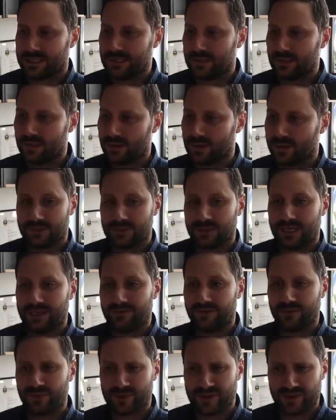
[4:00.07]
look,
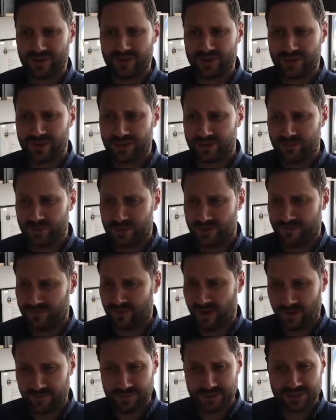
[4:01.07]
even with a
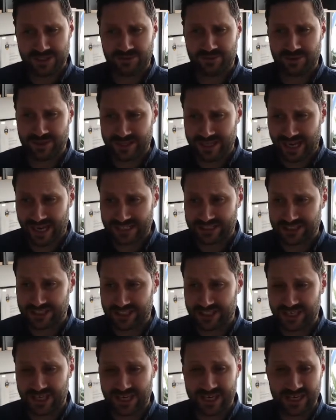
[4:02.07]
5%
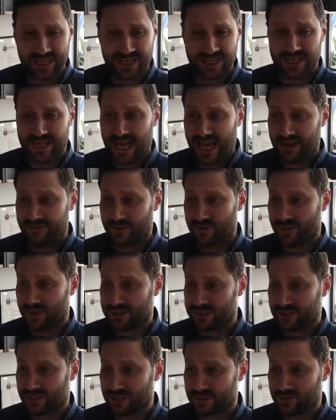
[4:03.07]
reduction in
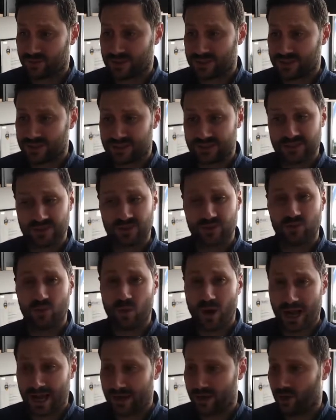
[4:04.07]
advertising costs, we're still
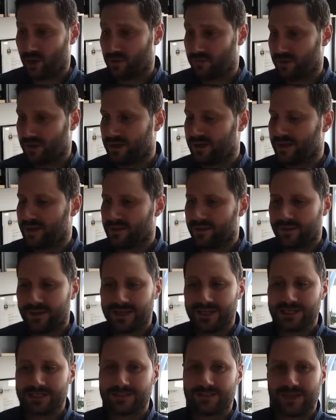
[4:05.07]
way over.
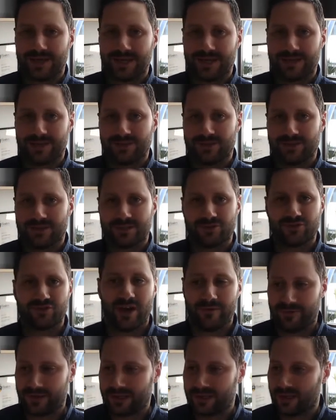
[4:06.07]
These
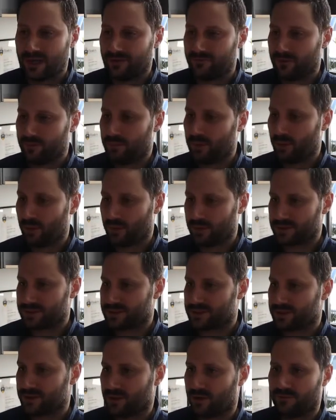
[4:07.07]
traffic light
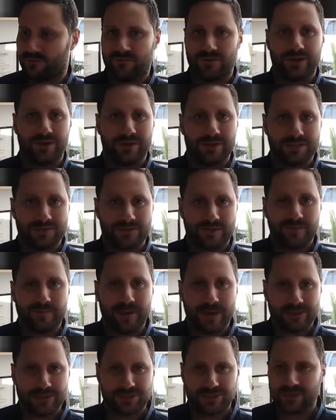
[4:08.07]
reports of variance v
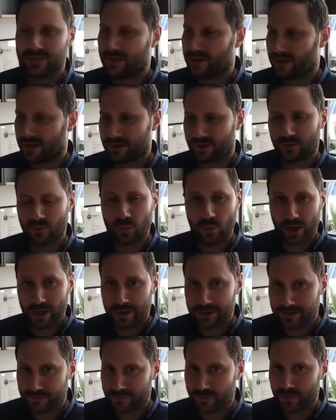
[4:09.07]
budget are a
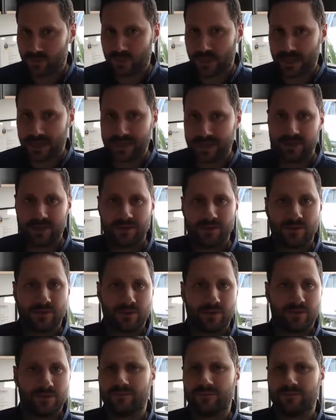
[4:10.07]
wonderful way
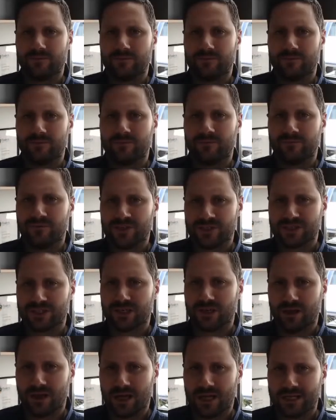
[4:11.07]
to
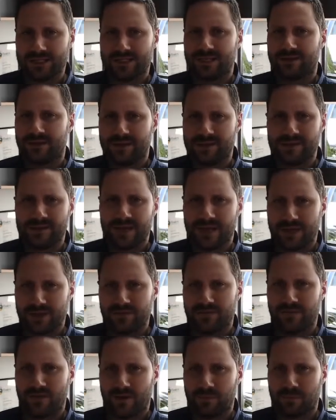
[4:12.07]
visualize and
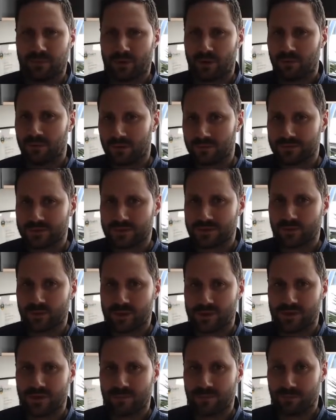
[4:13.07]
identify problems
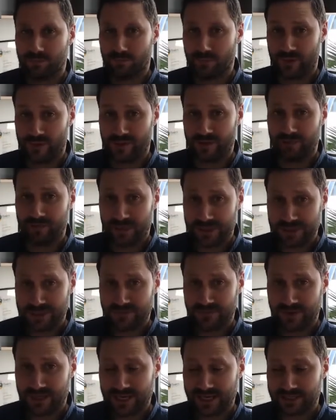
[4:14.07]
with your
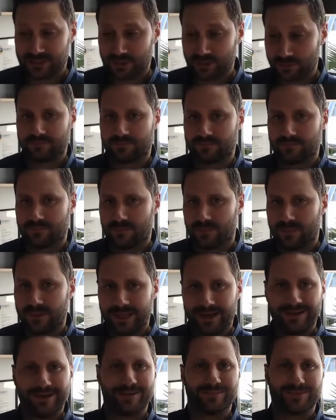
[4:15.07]
budget v actual.
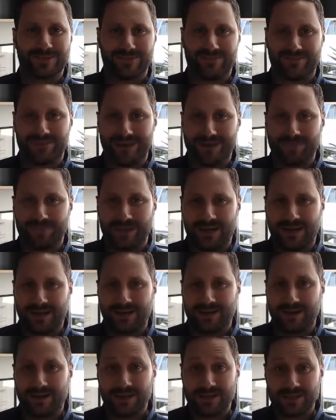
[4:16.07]
Now comes the fun part.
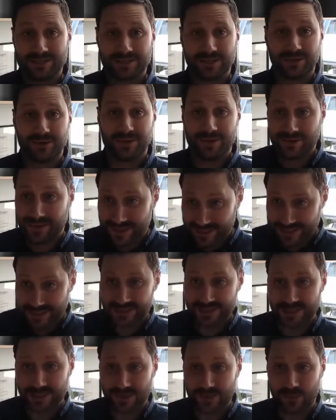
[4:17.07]
So this
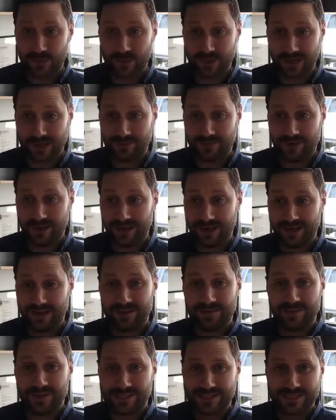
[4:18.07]
is the quarterly, right?
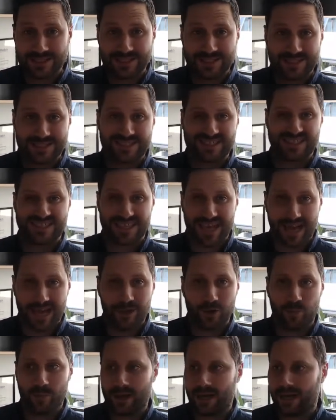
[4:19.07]
This is the
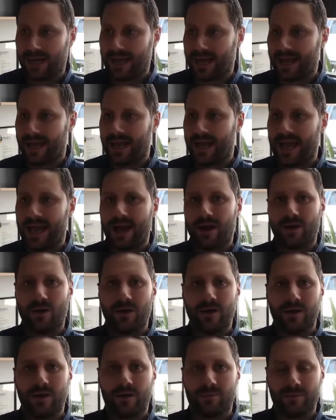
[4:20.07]
scale part. How
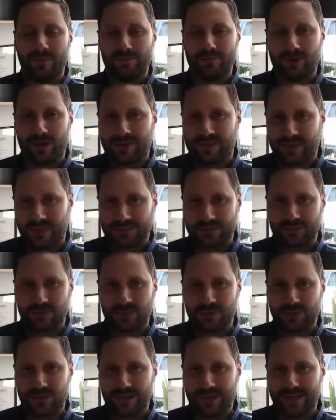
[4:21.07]
remember I touched
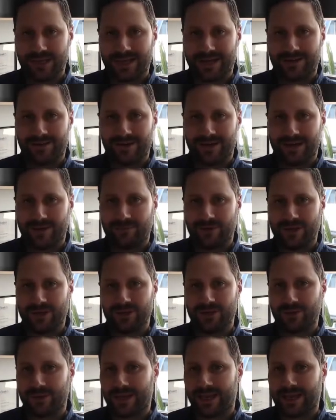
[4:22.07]
on earlier how when
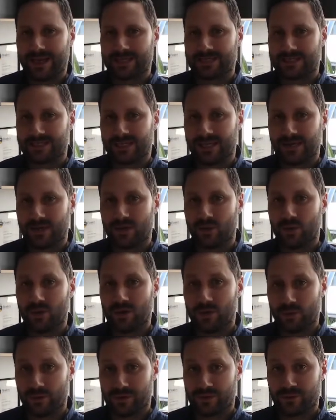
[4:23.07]
you're doing Excel
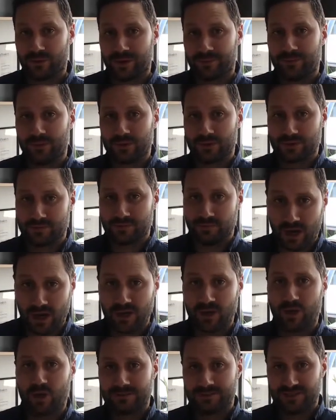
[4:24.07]
with QuickBooks,
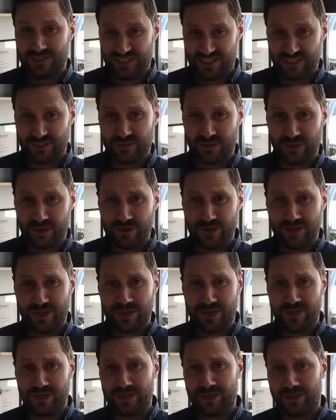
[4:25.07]
MyOb, Xero,
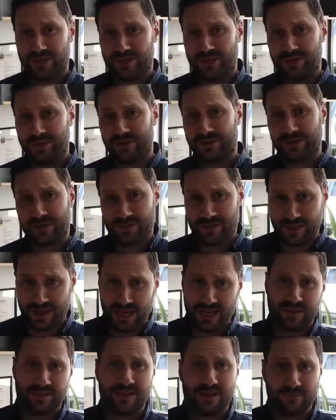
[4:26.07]
you got a
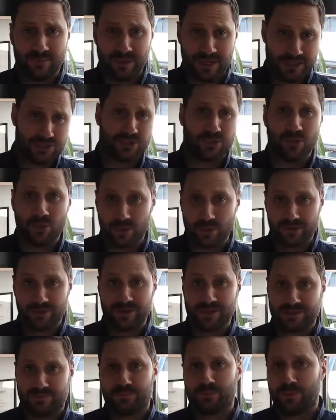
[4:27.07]
data dump each quarter,
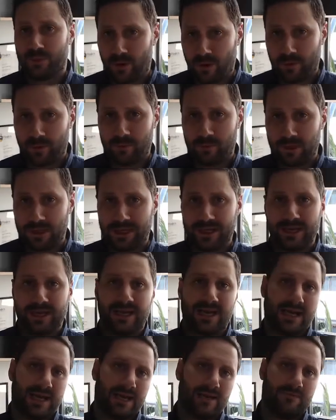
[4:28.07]
and it's probably a
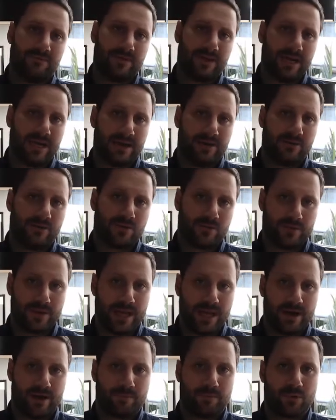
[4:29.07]
half an hour to an
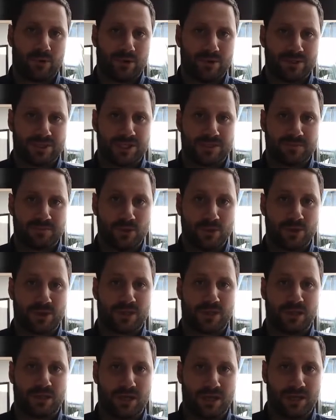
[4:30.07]
hour process per
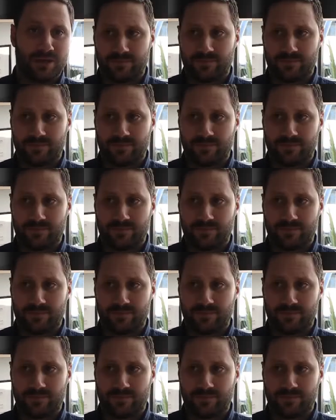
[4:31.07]
client